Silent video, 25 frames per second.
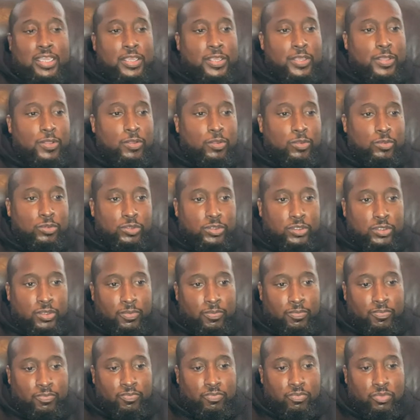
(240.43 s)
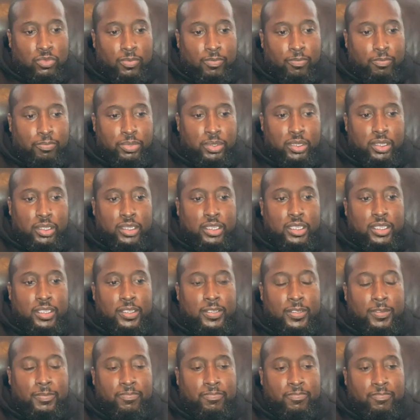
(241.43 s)
Hill's book,
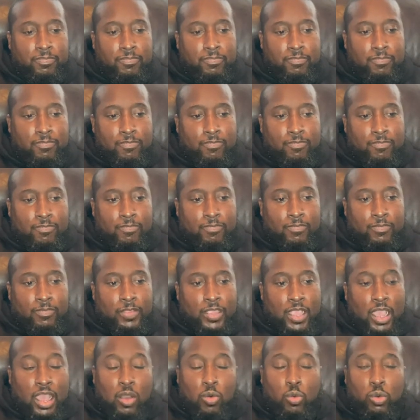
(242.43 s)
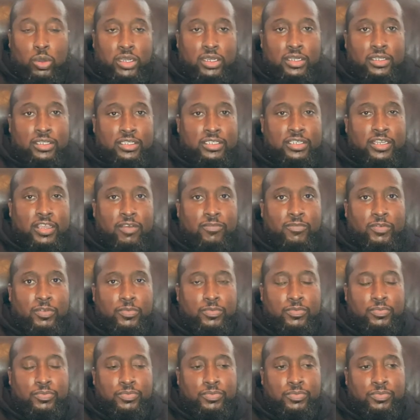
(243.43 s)
Outwitting the
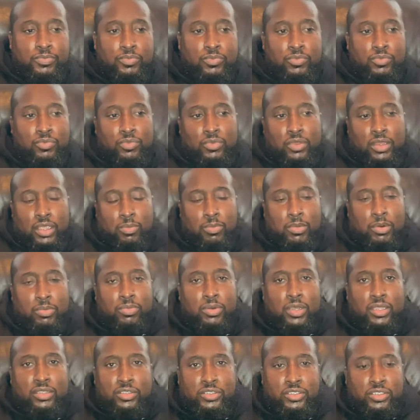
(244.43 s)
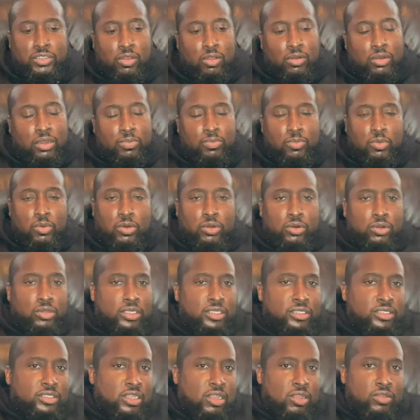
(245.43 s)
Devil. Now, my brother Soul
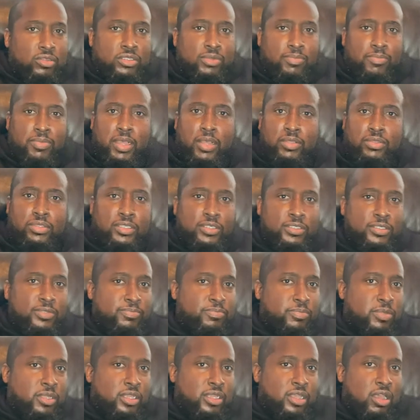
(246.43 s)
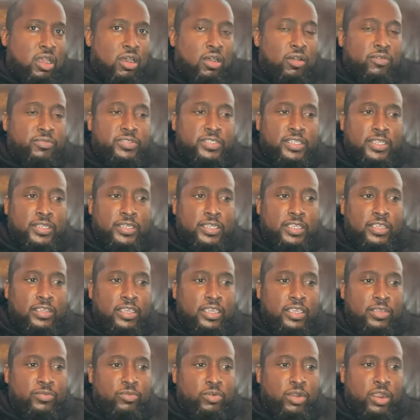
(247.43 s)
Immortal, he talks about this book often.
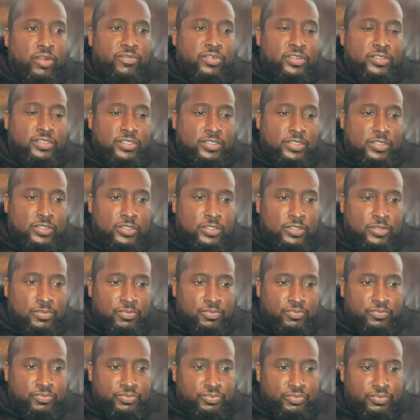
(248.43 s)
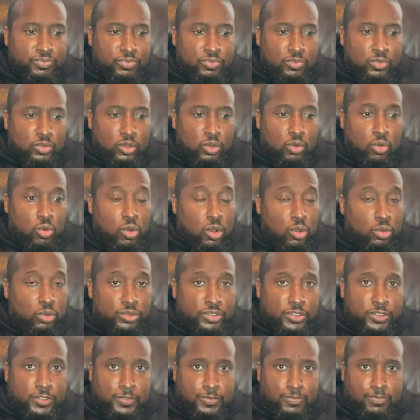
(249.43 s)
He, he references
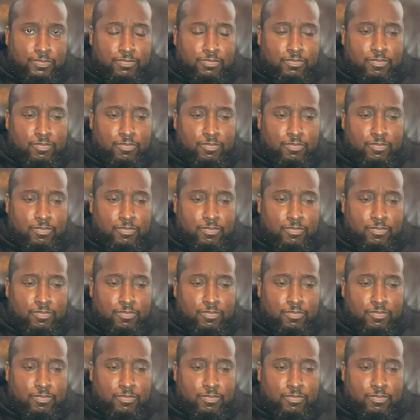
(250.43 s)
quotes